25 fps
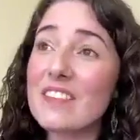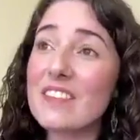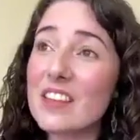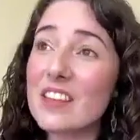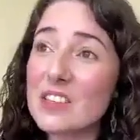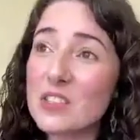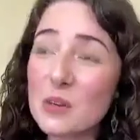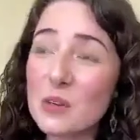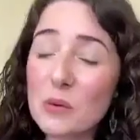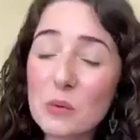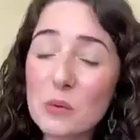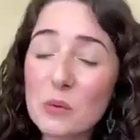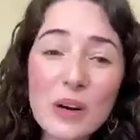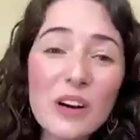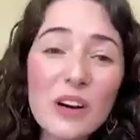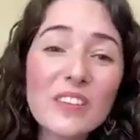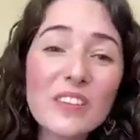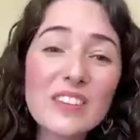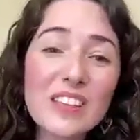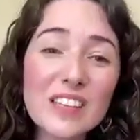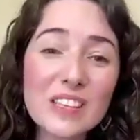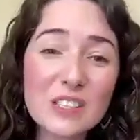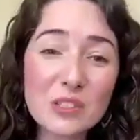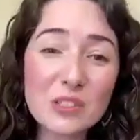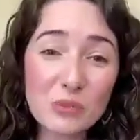There's a world,
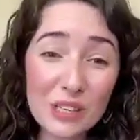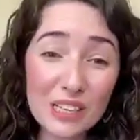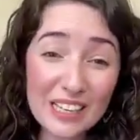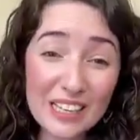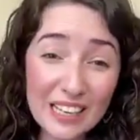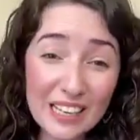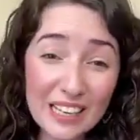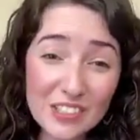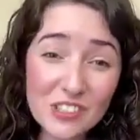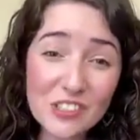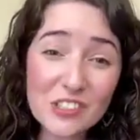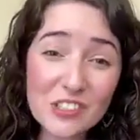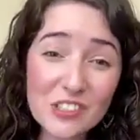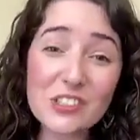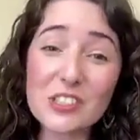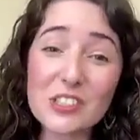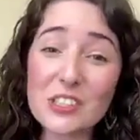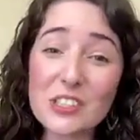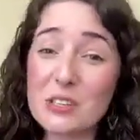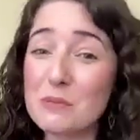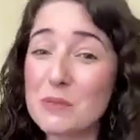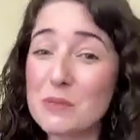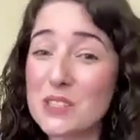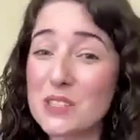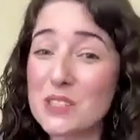there's
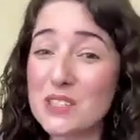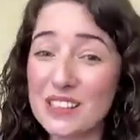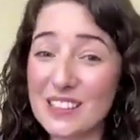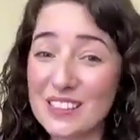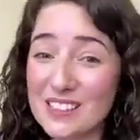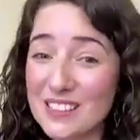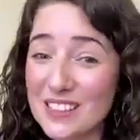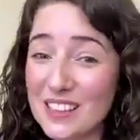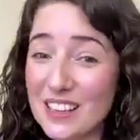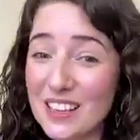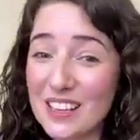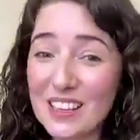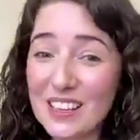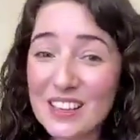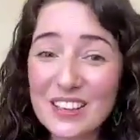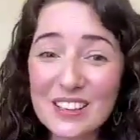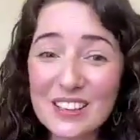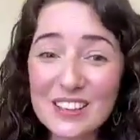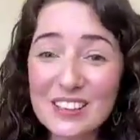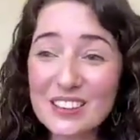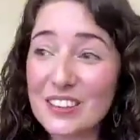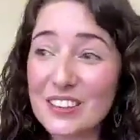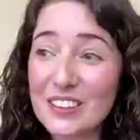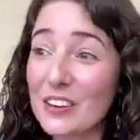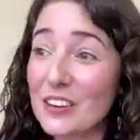relationships, there's,
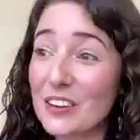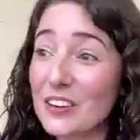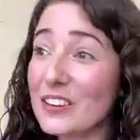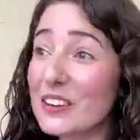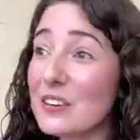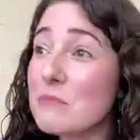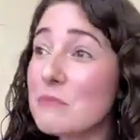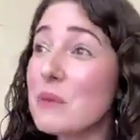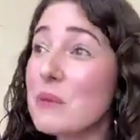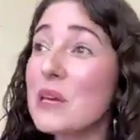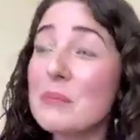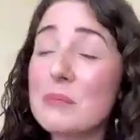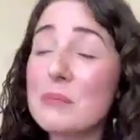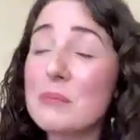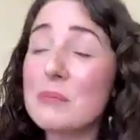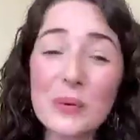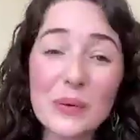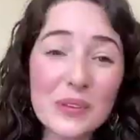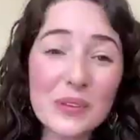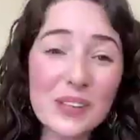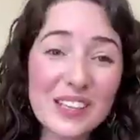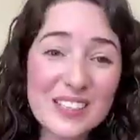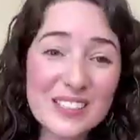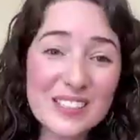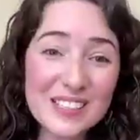
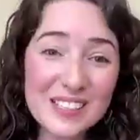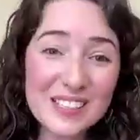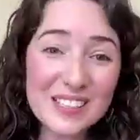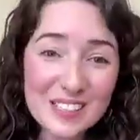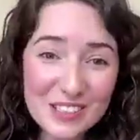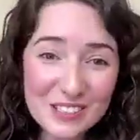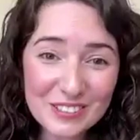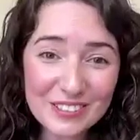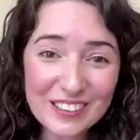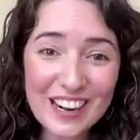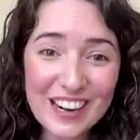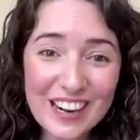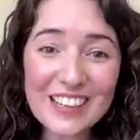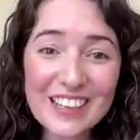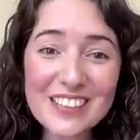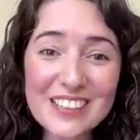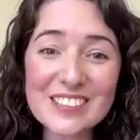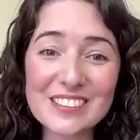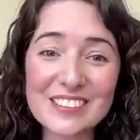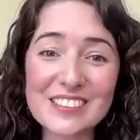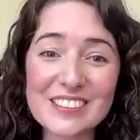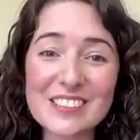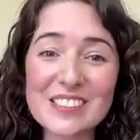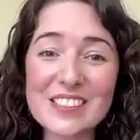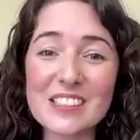people, there's
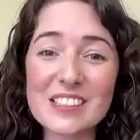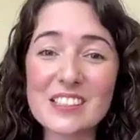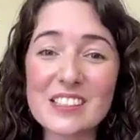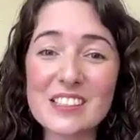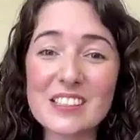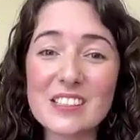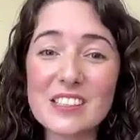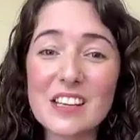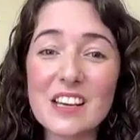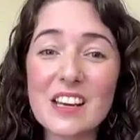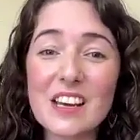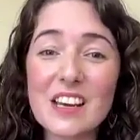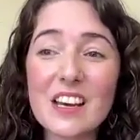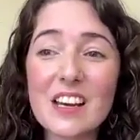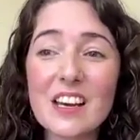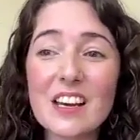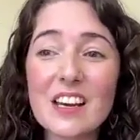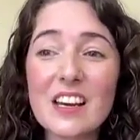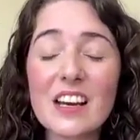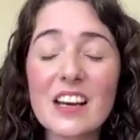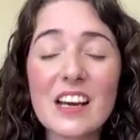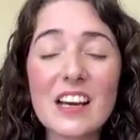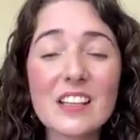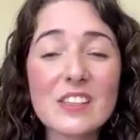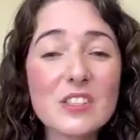interactions.
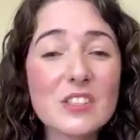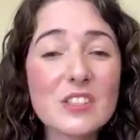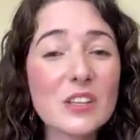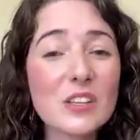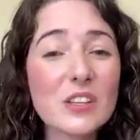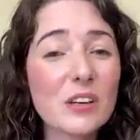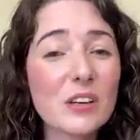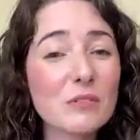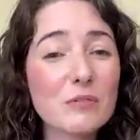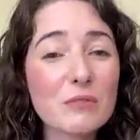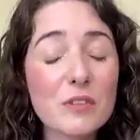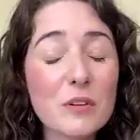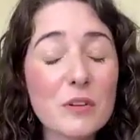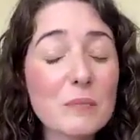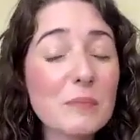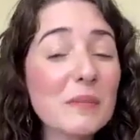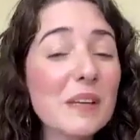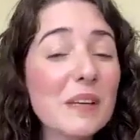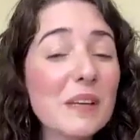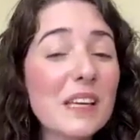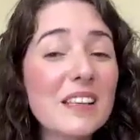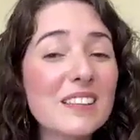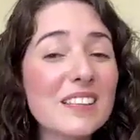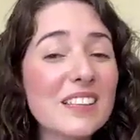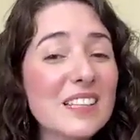And so for
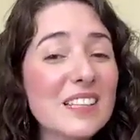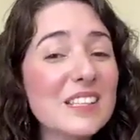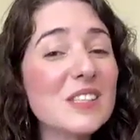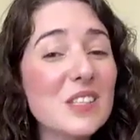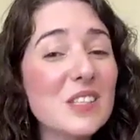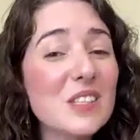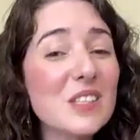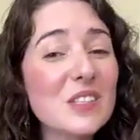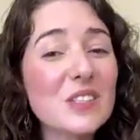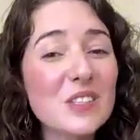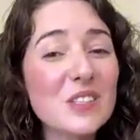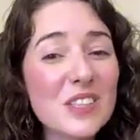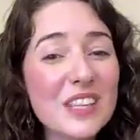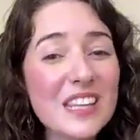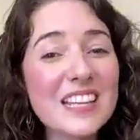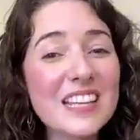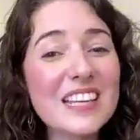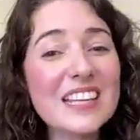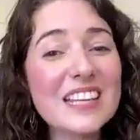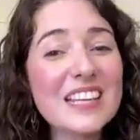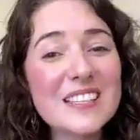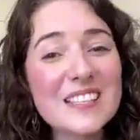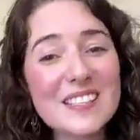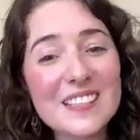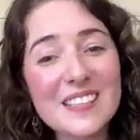me, this
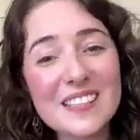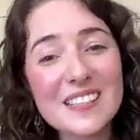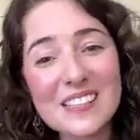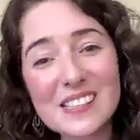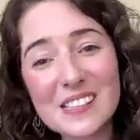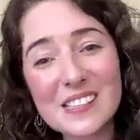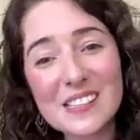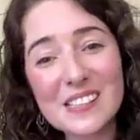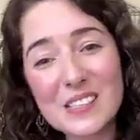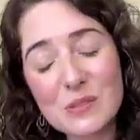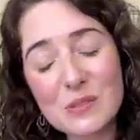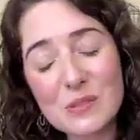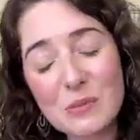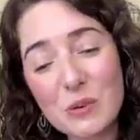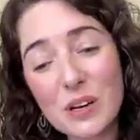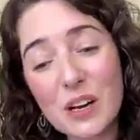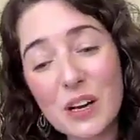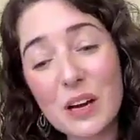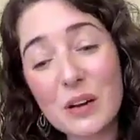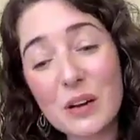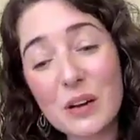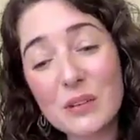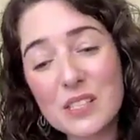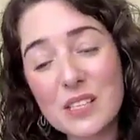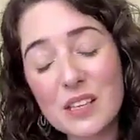is what
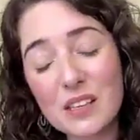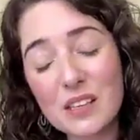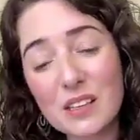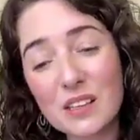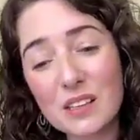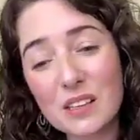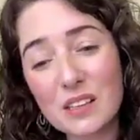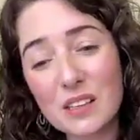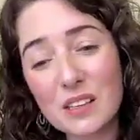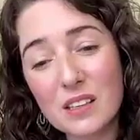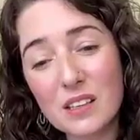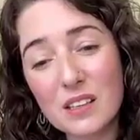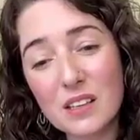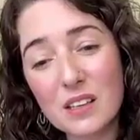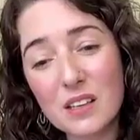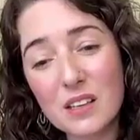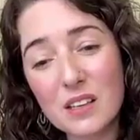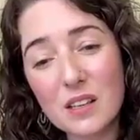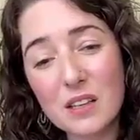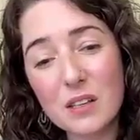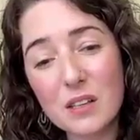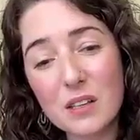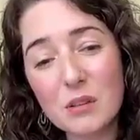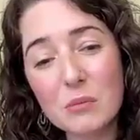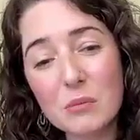I would say
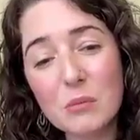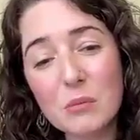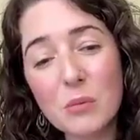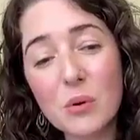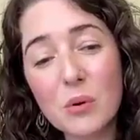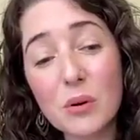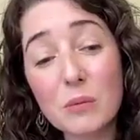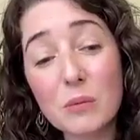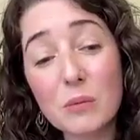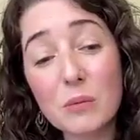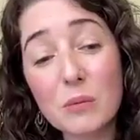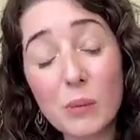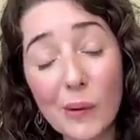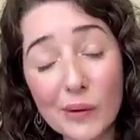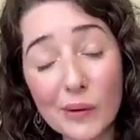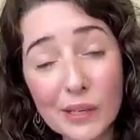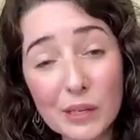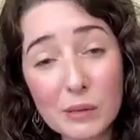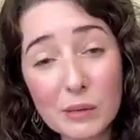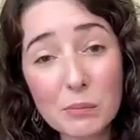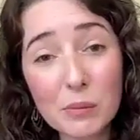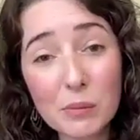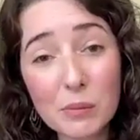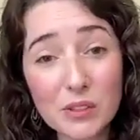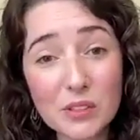the more
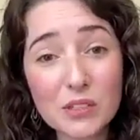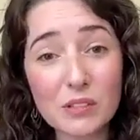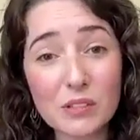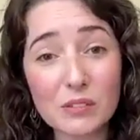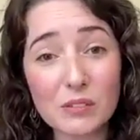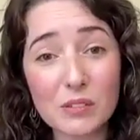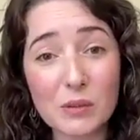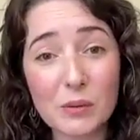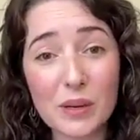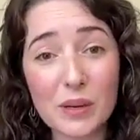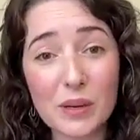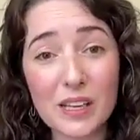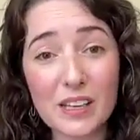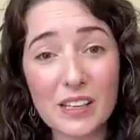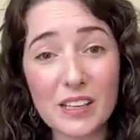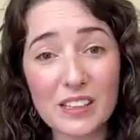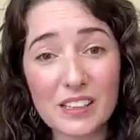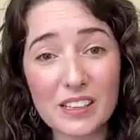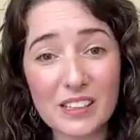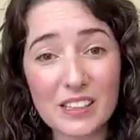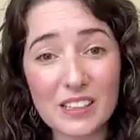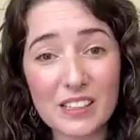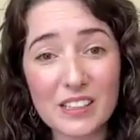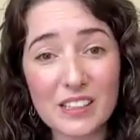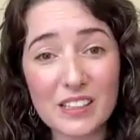embodiment of
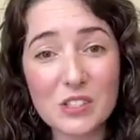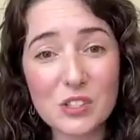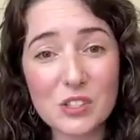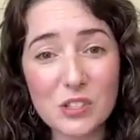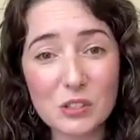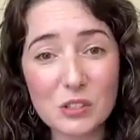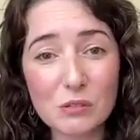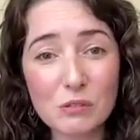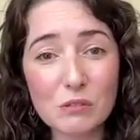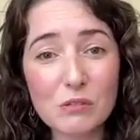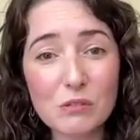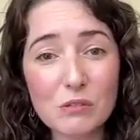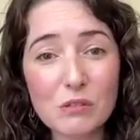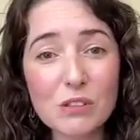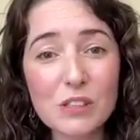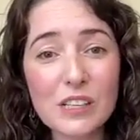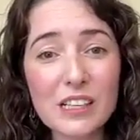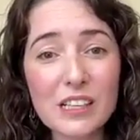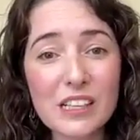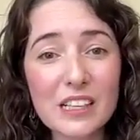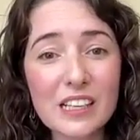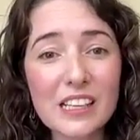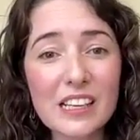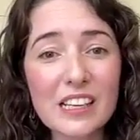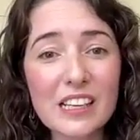awakening is to
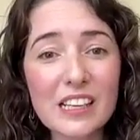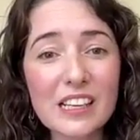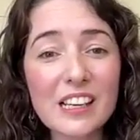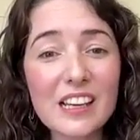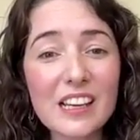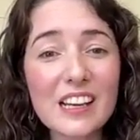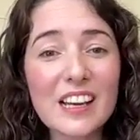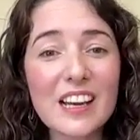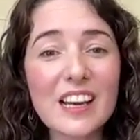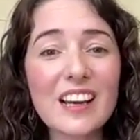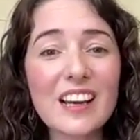really